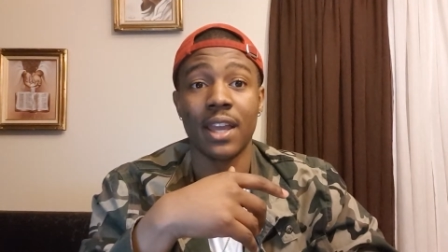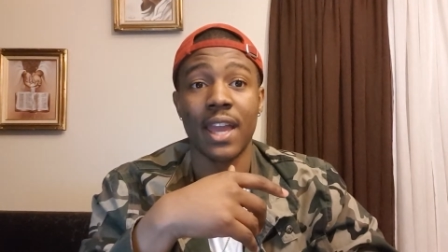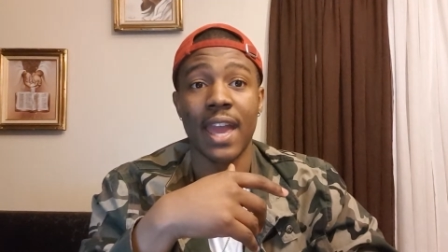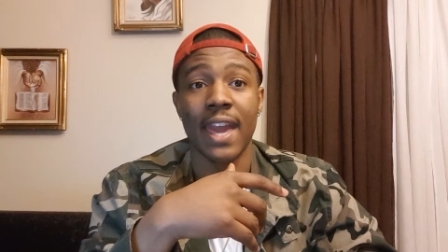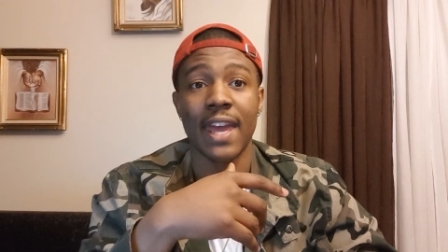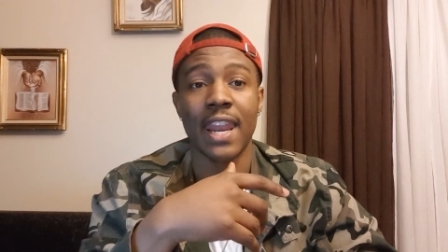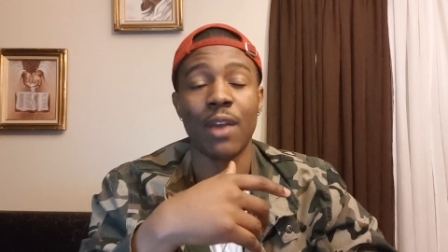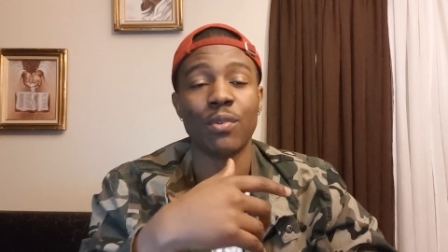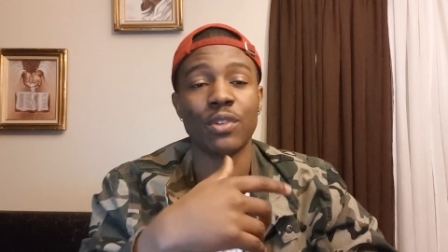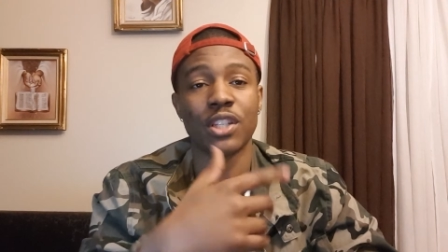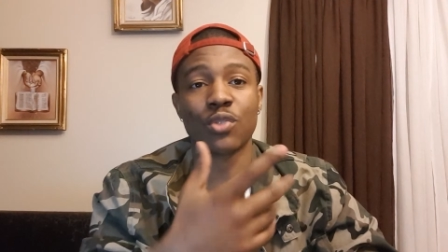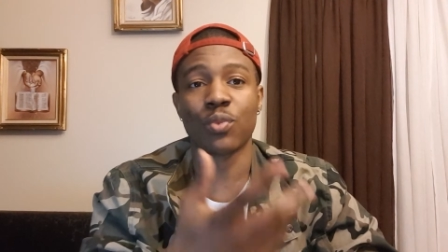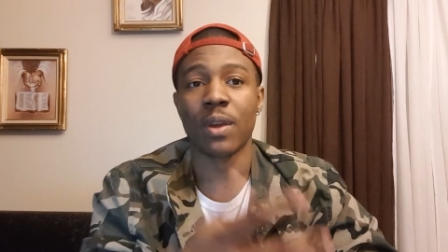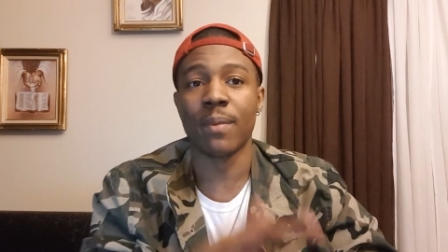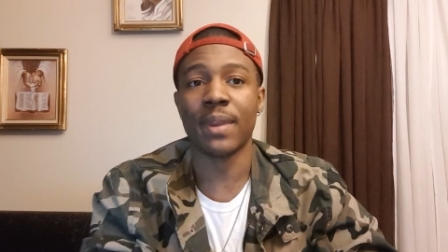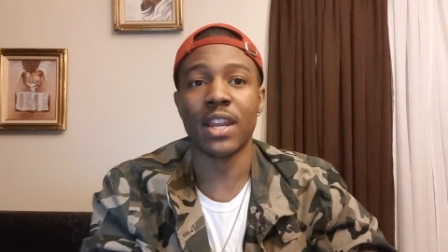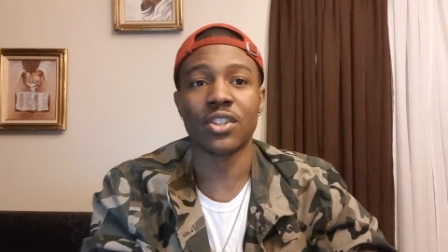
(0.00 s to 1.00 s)
And they were just
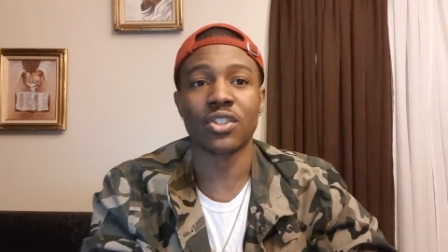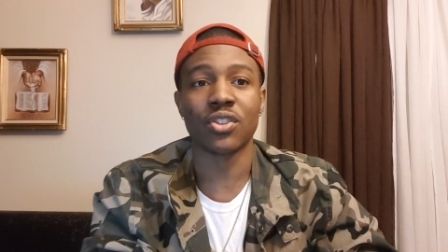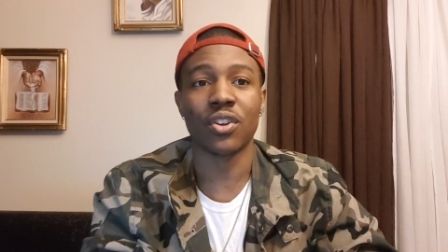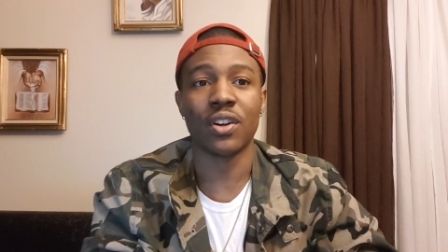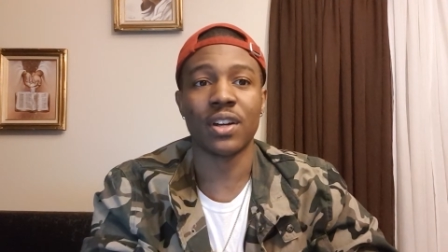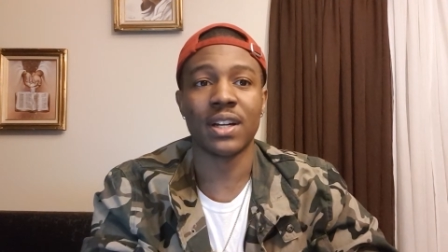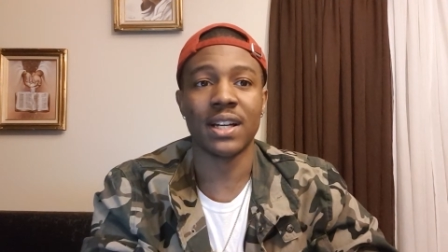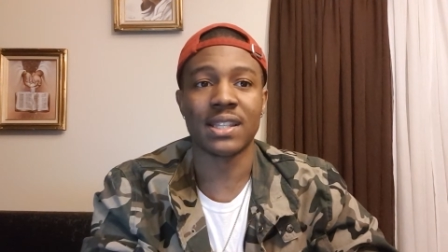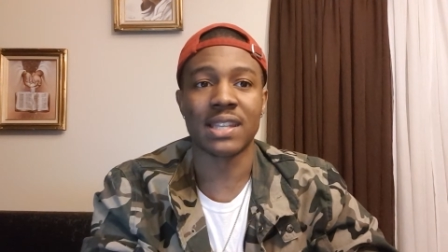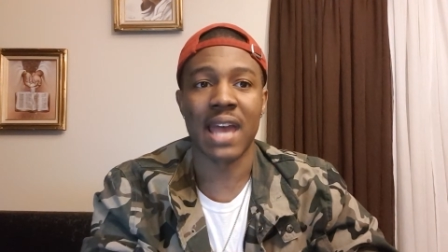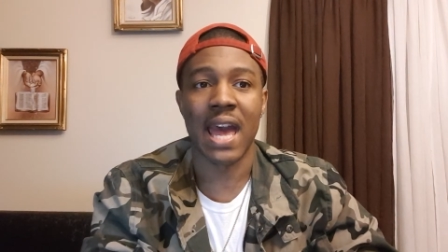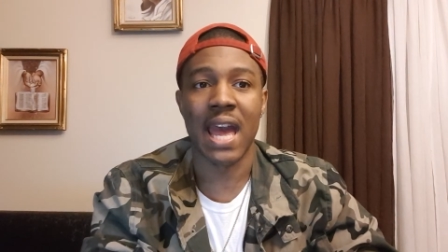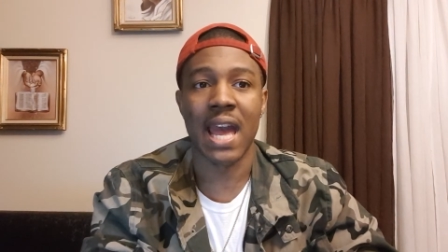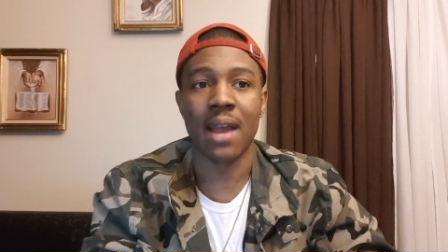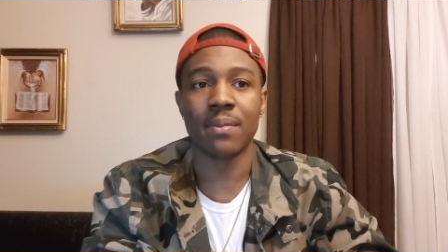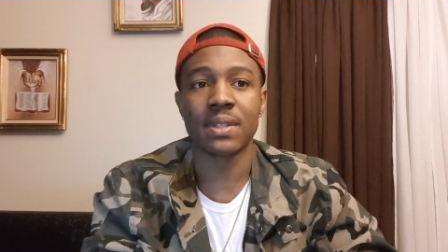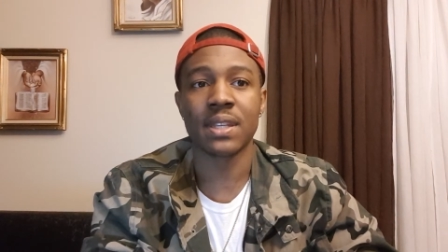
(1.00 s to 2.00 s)
reminiscing on good
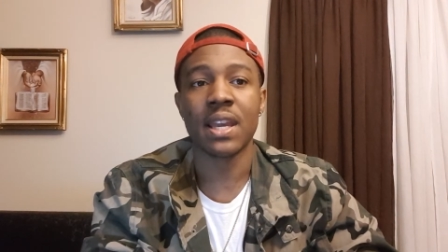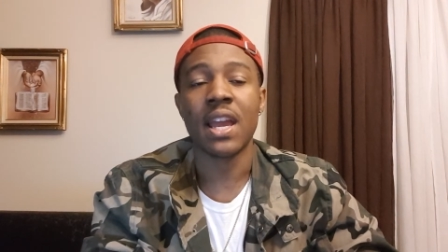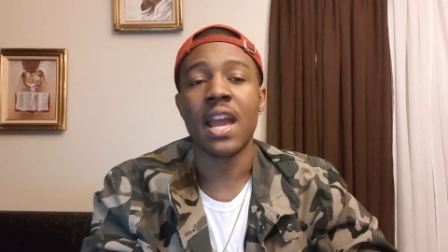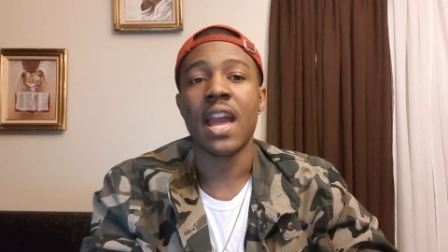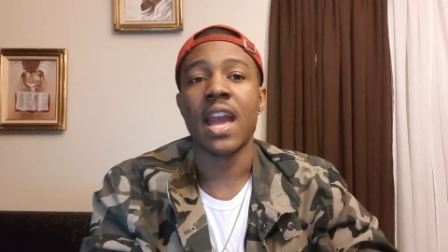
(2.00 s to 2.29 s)
times.